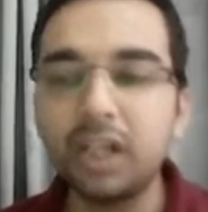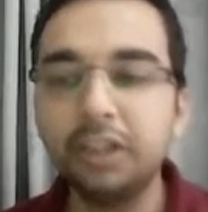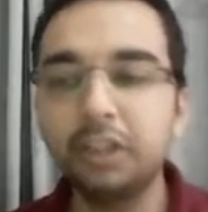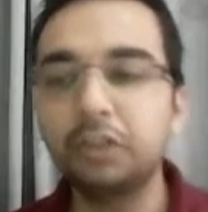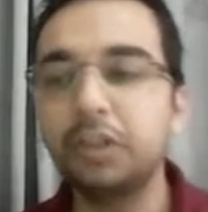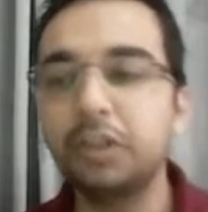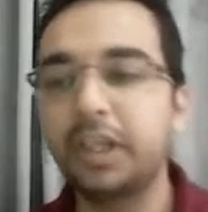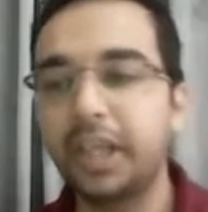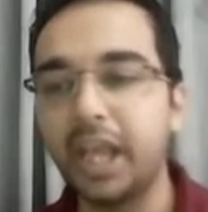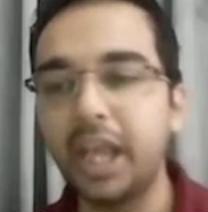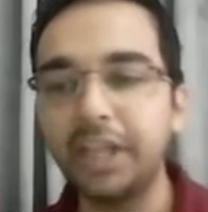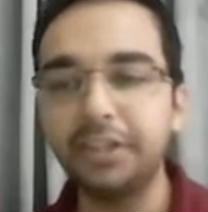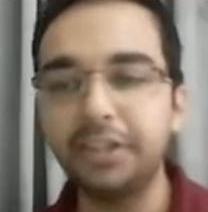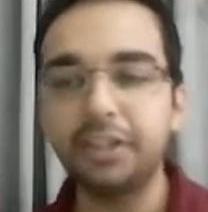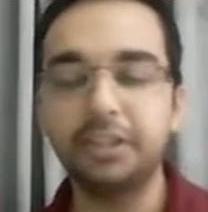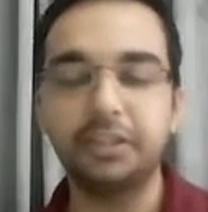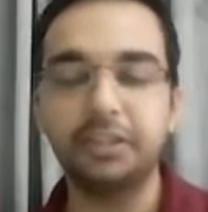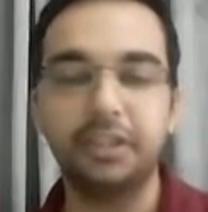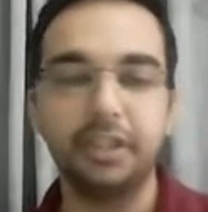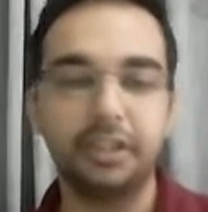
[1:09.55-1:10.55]
Now the
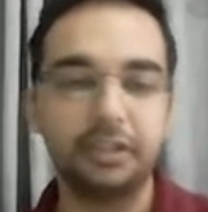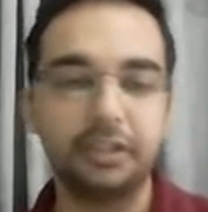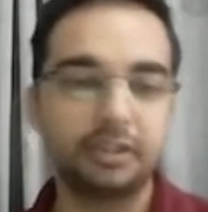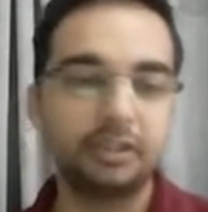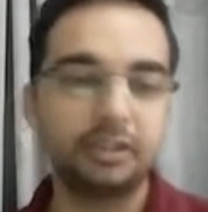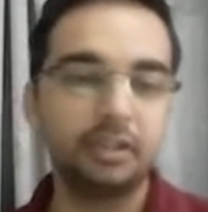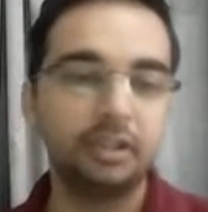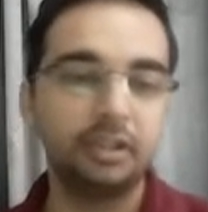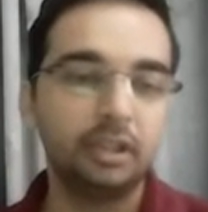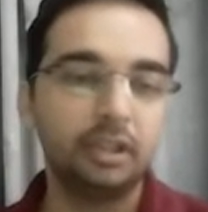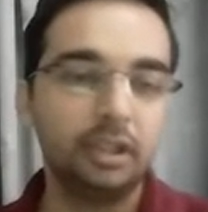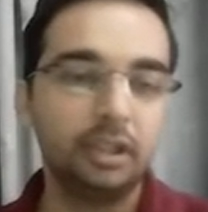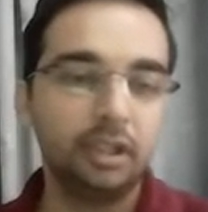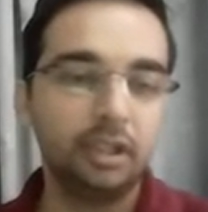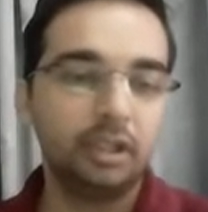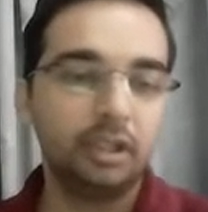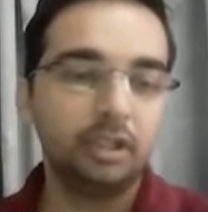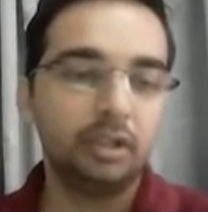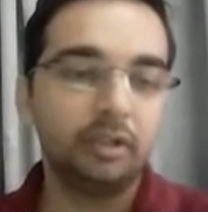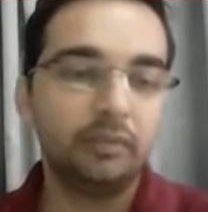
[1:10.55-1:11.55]
catch is this:
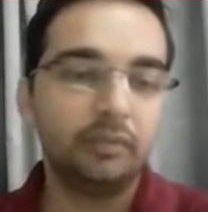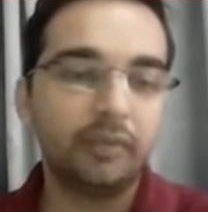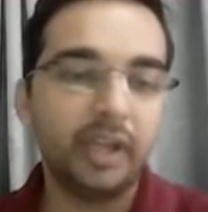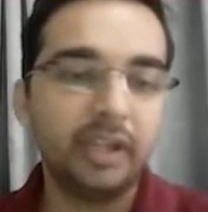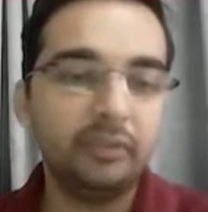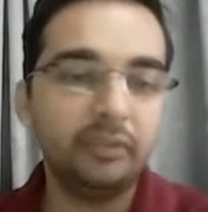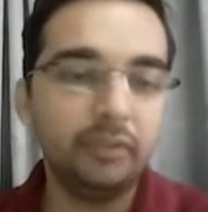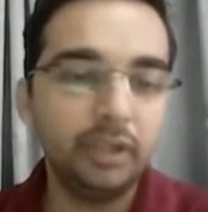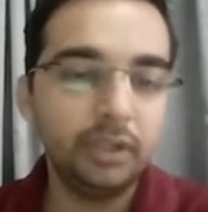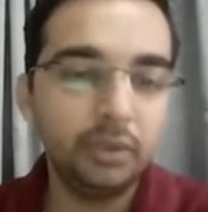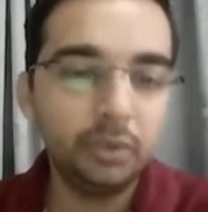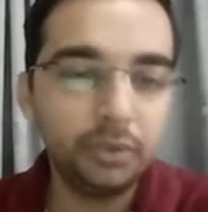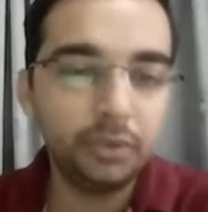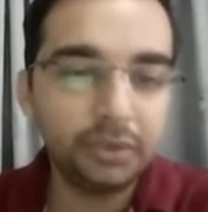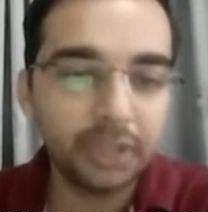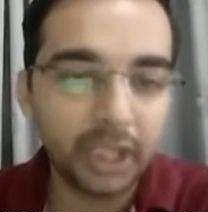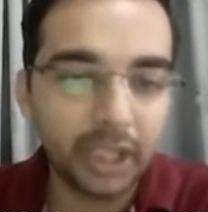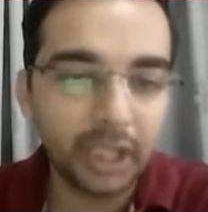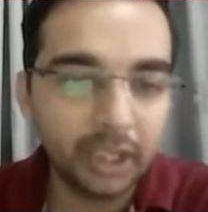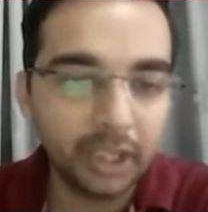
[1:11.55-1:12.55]
when we
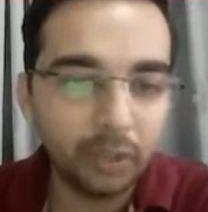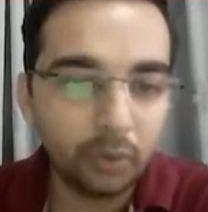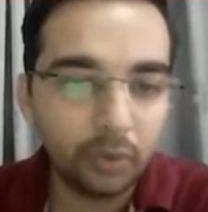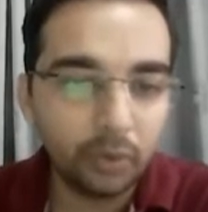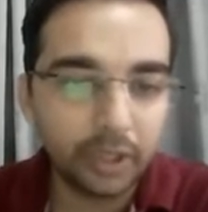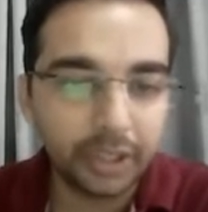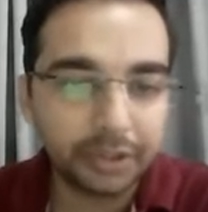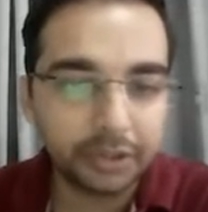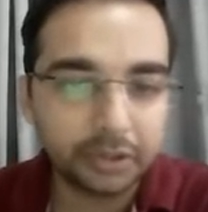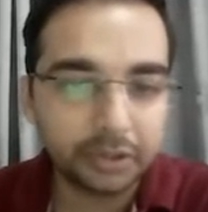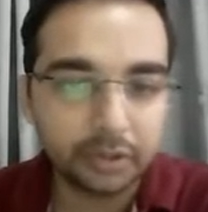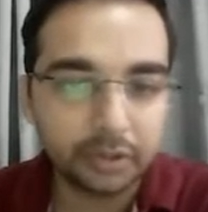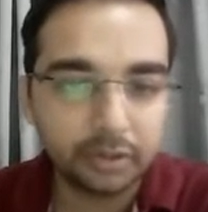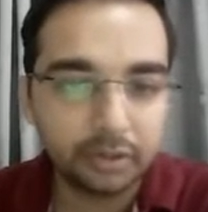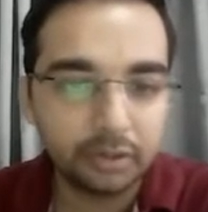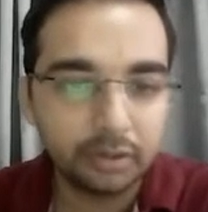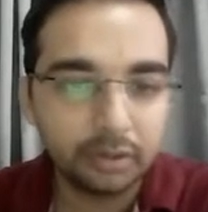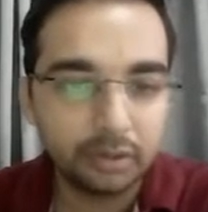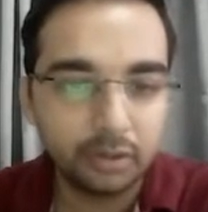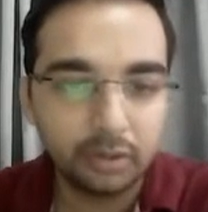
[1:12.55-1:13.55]
use NaOH,
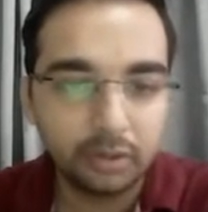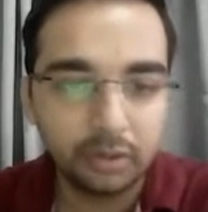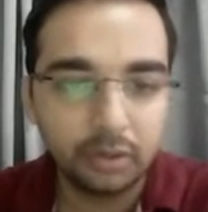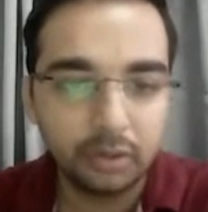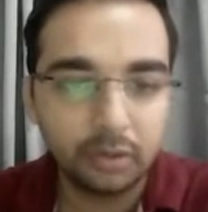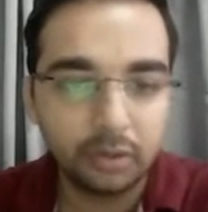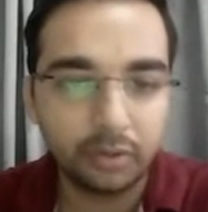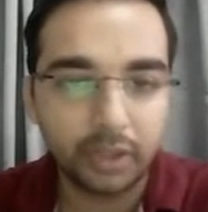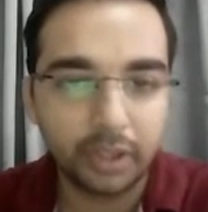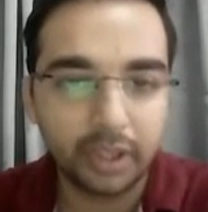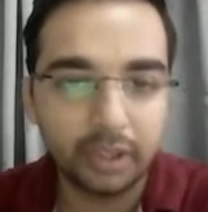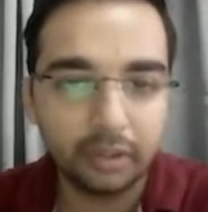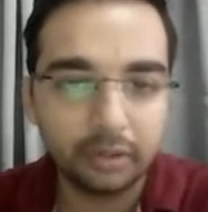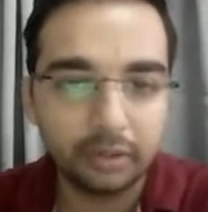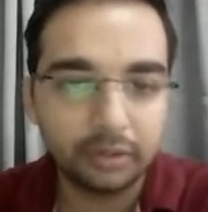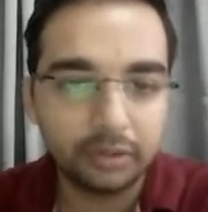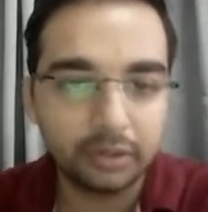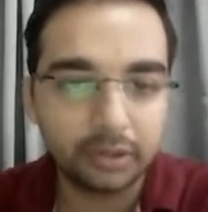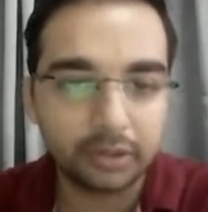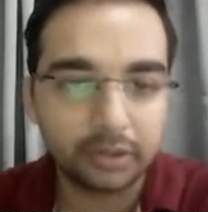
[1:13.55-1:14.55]

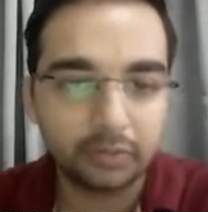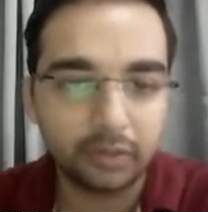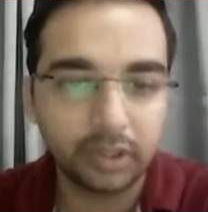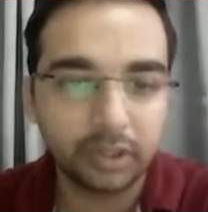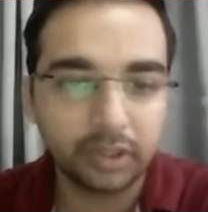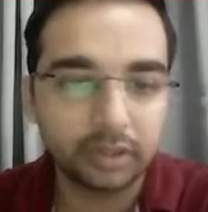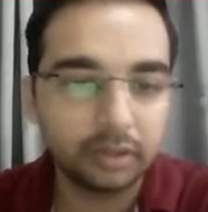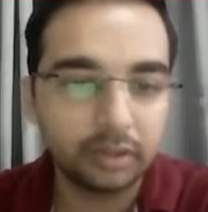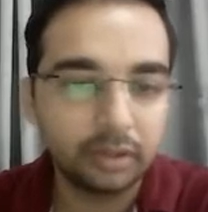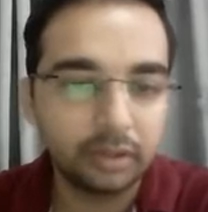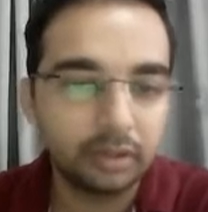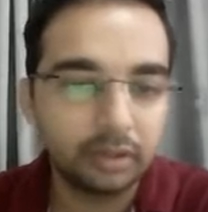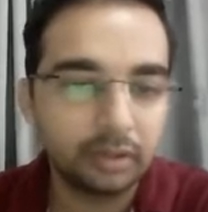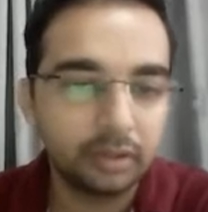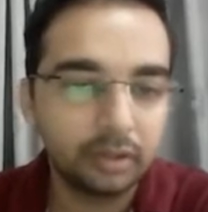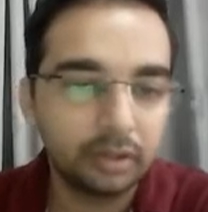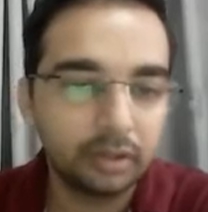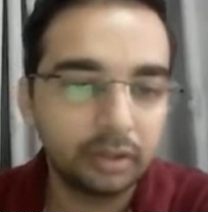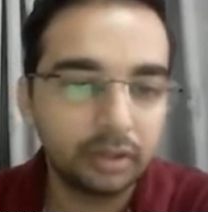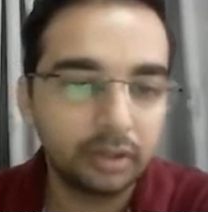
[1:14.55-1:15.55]
okay, this one,
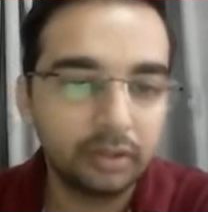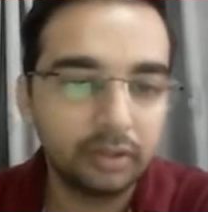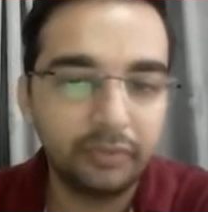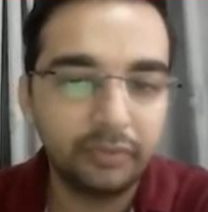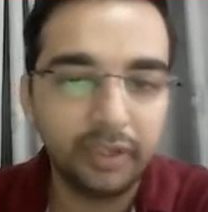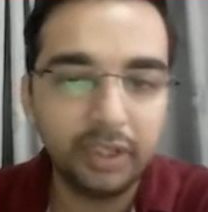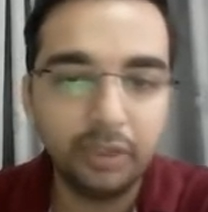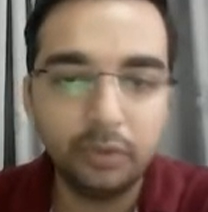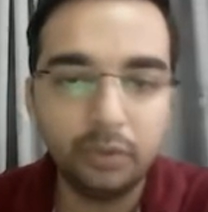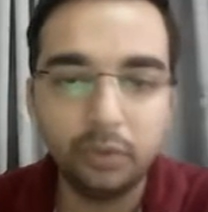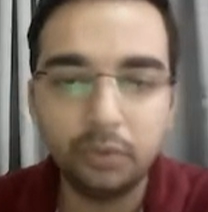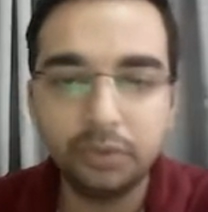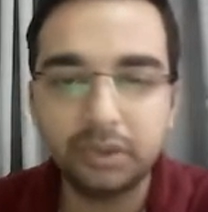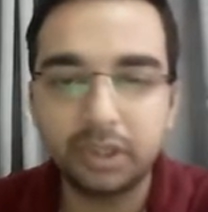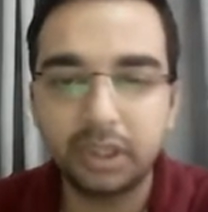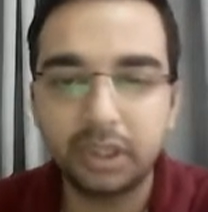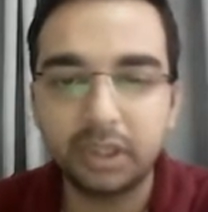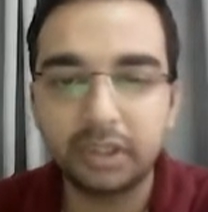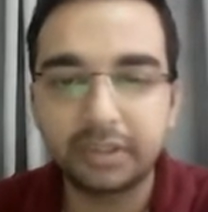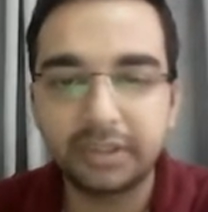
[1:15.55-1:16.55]
we
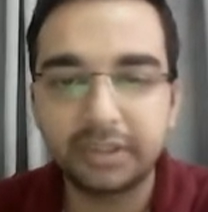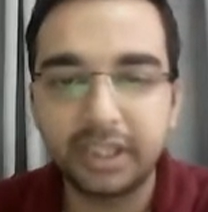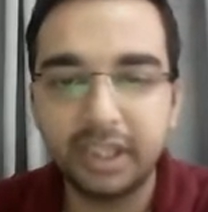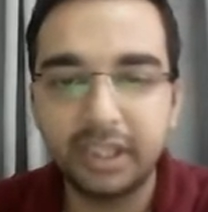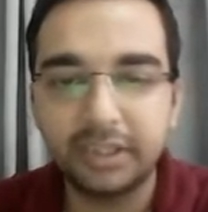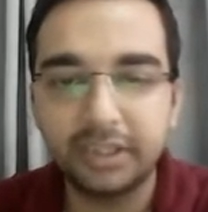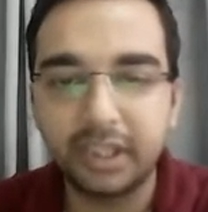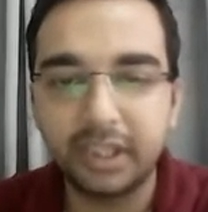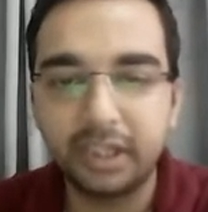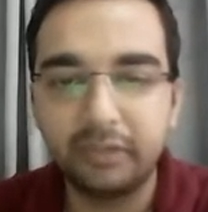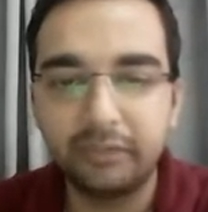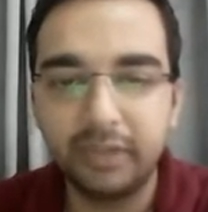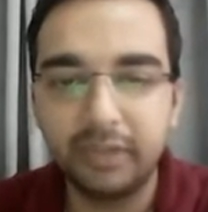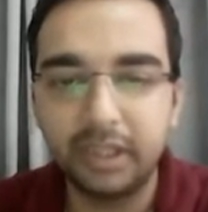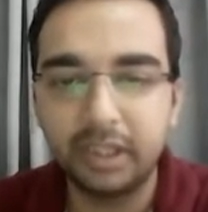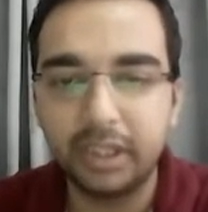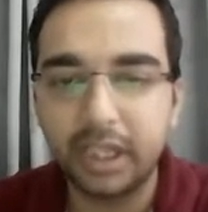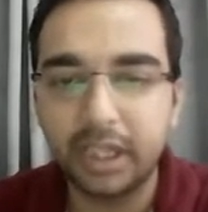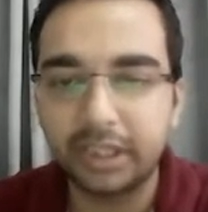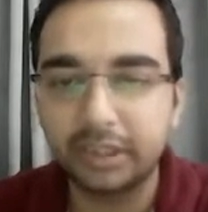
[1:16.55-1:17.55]
use salicylic.
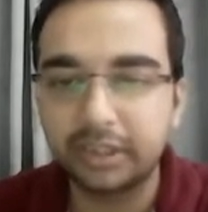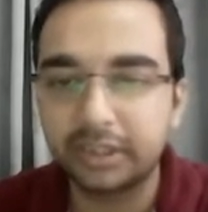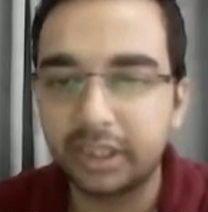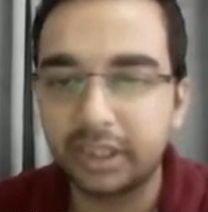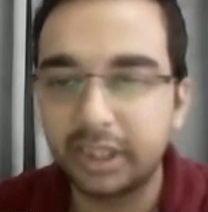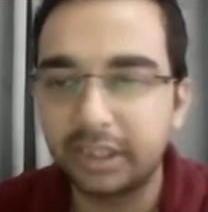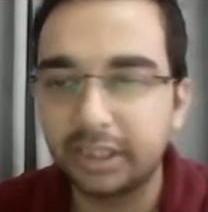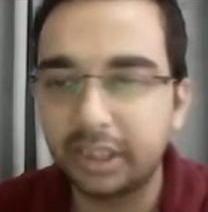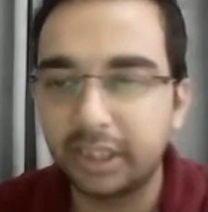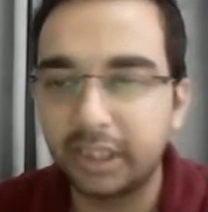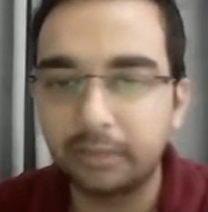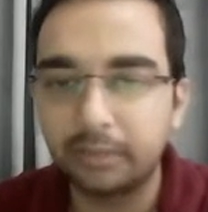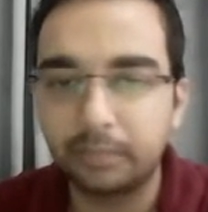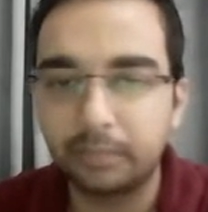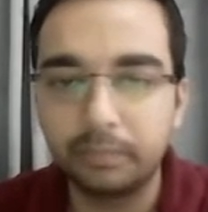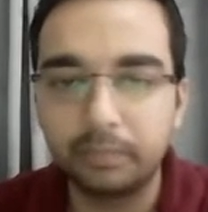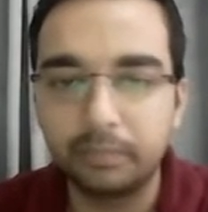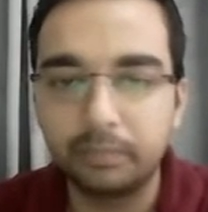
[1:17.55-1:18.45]
We get the salicylic